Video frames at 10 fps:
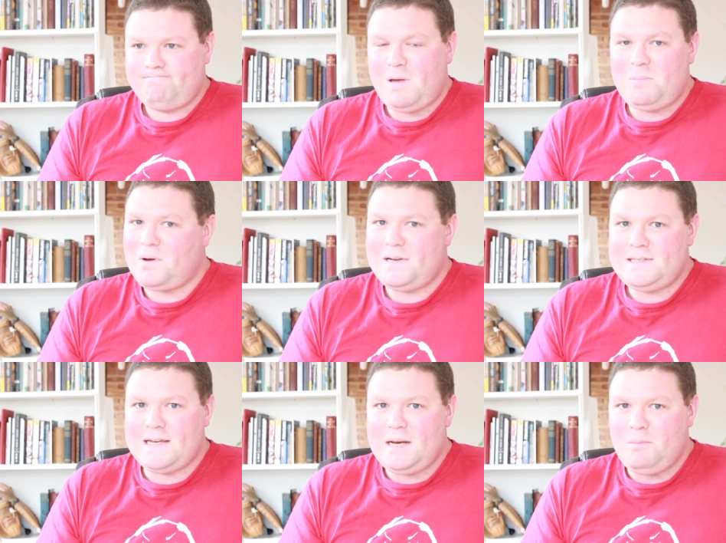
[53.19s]
I'm not going to
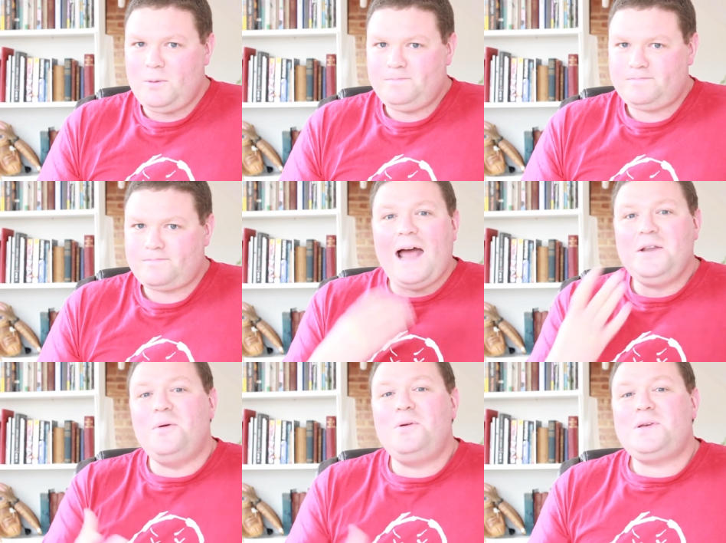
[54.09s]
sing anymore. And
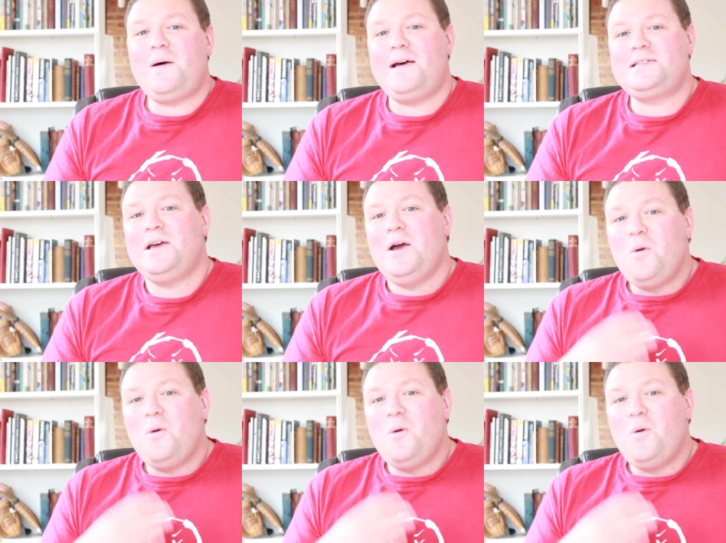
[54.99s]
you also asked,